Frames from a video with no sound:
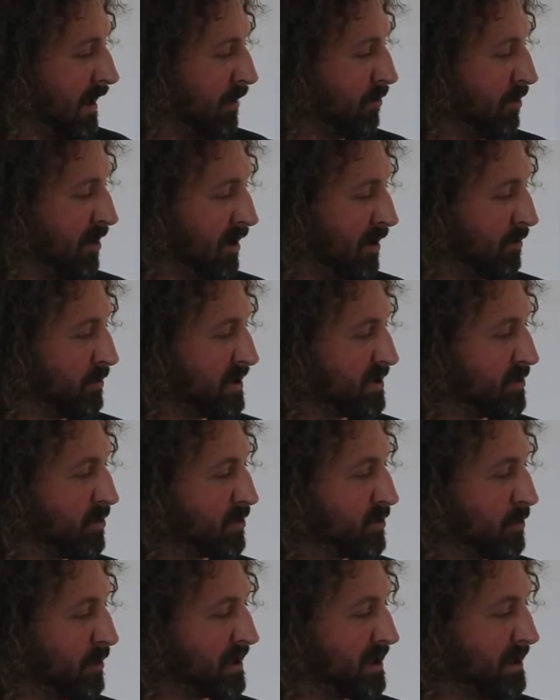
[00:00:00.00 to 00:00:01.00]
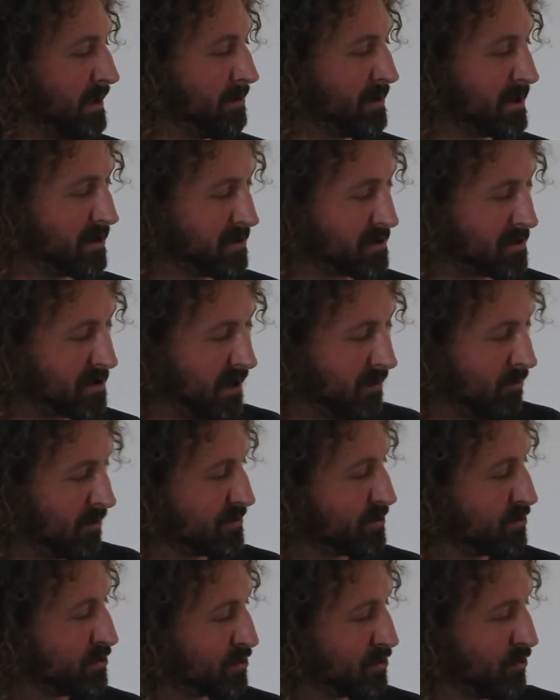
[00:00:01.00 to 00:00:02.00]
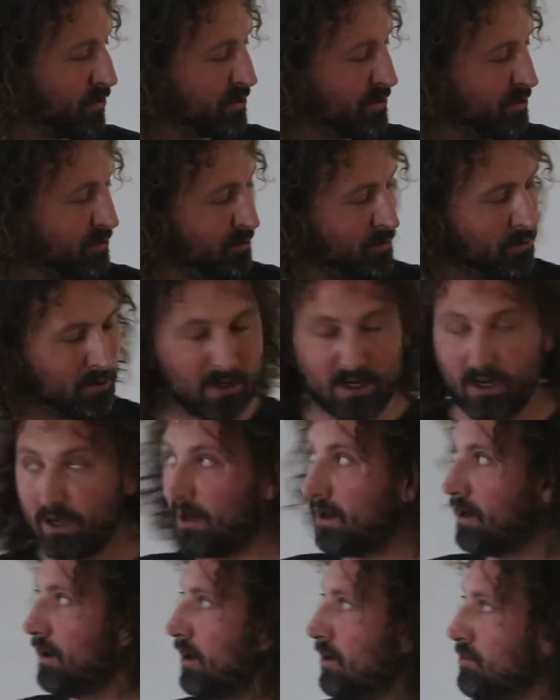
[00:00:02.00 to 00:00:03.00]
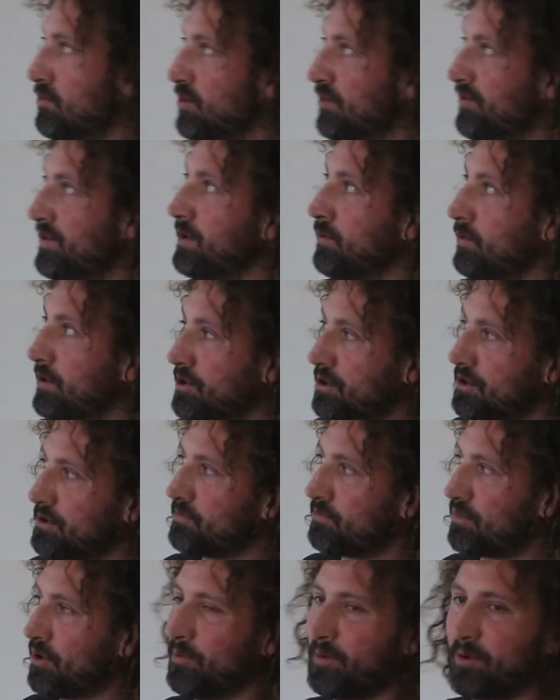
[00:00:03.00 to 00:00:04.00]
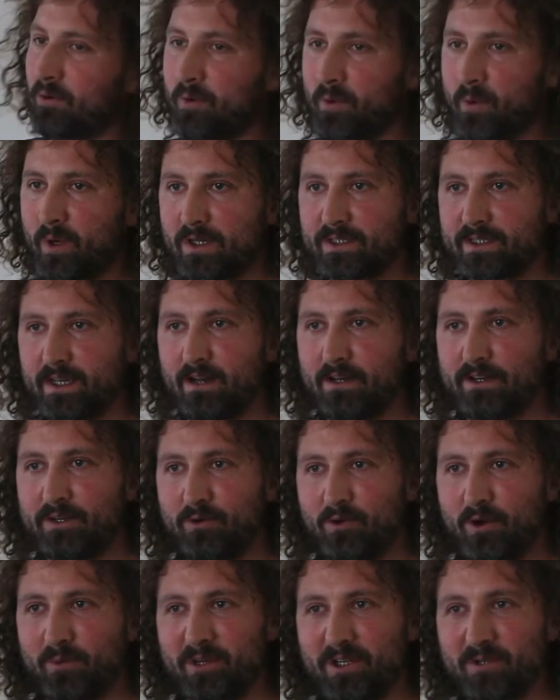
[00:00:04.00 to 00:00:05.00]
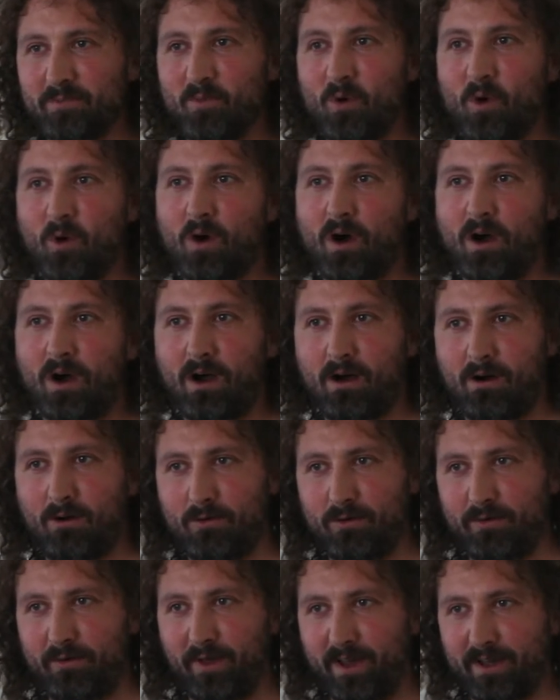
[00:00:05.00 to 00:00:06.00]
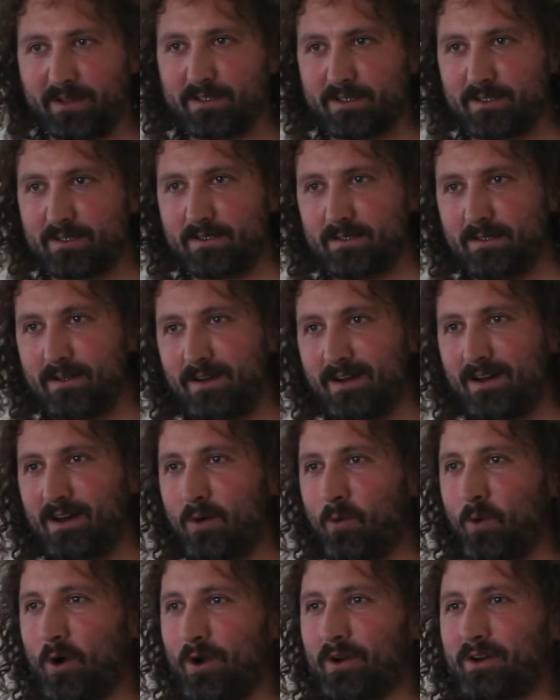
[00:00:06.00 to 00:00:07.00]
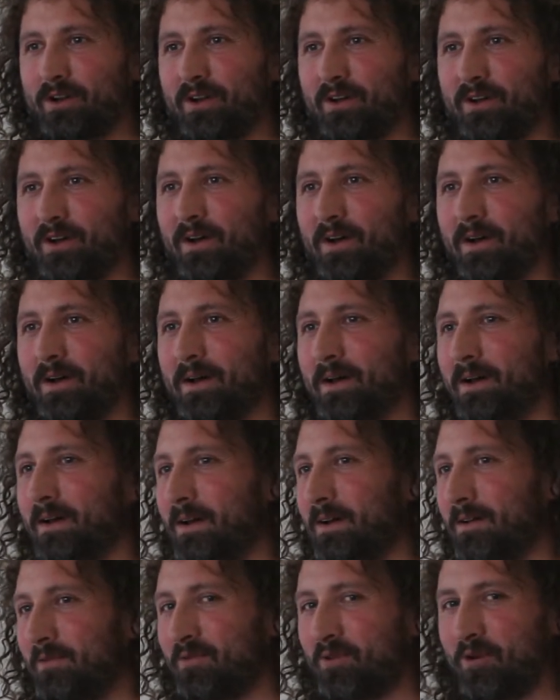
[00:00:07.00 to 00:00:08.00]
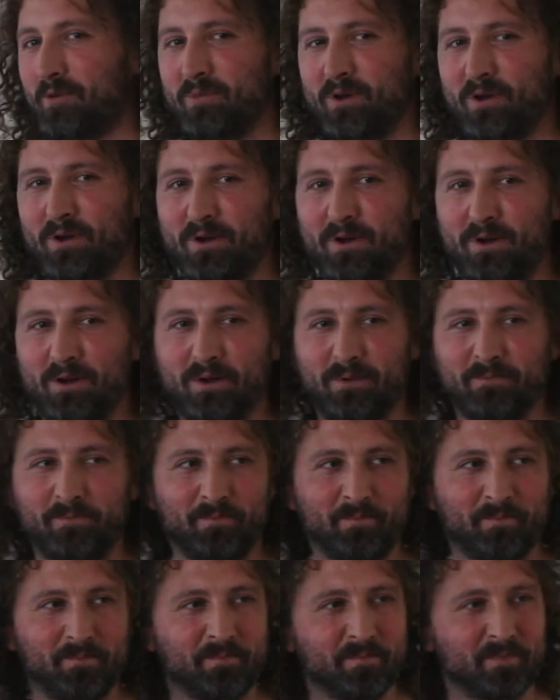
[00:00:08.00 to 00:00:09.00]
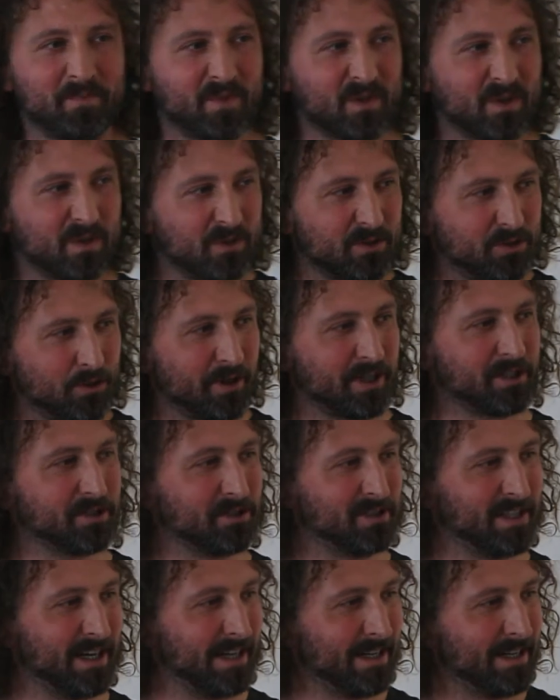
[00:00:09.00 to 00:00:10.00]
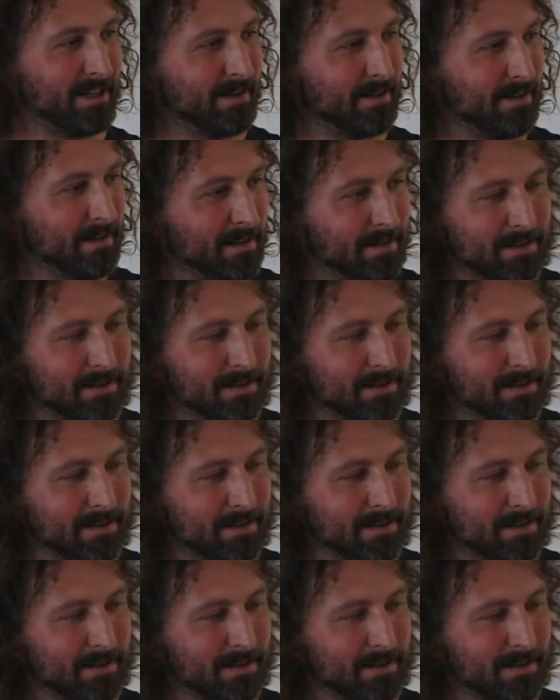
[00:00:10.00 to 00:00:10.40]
I will, I will go quickly because I want to show you uh, a movie which probably will tell you a bit more how things work from um, during the day.